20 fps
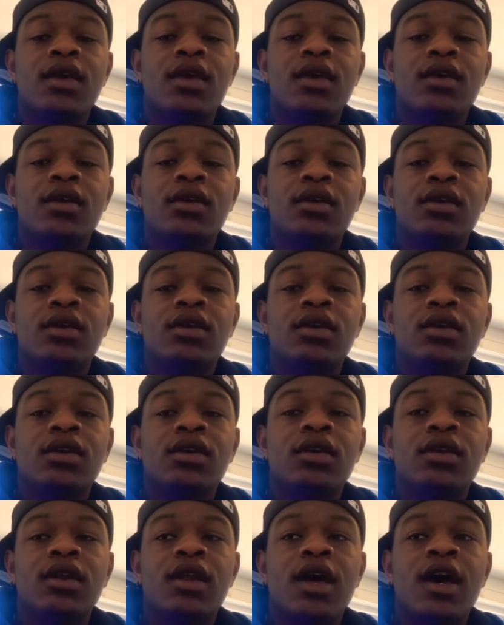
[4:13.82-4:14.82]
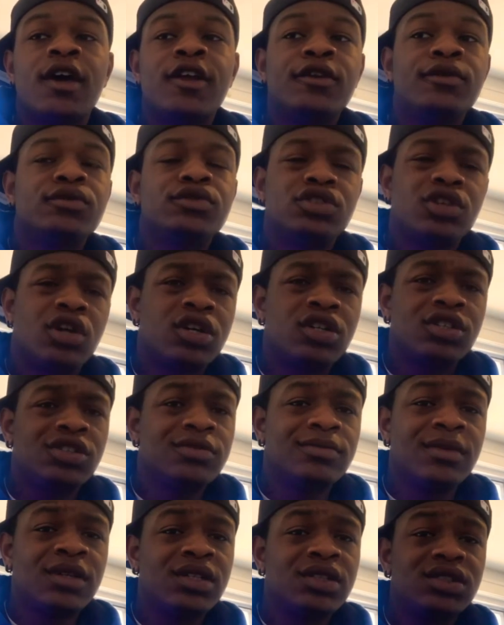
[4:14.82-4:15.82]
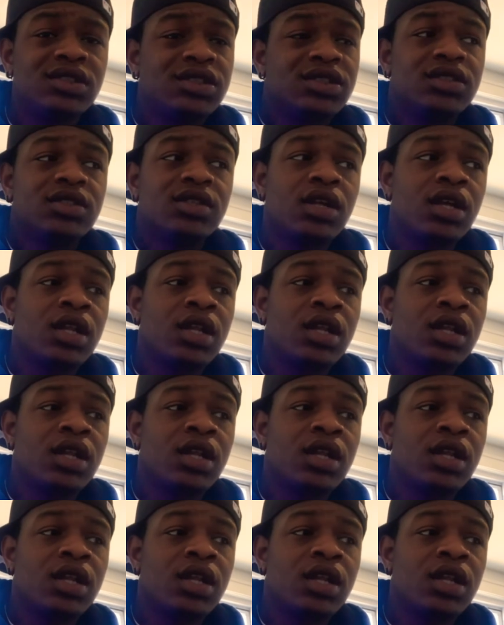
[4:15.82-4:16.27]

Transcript: And I don't charge much.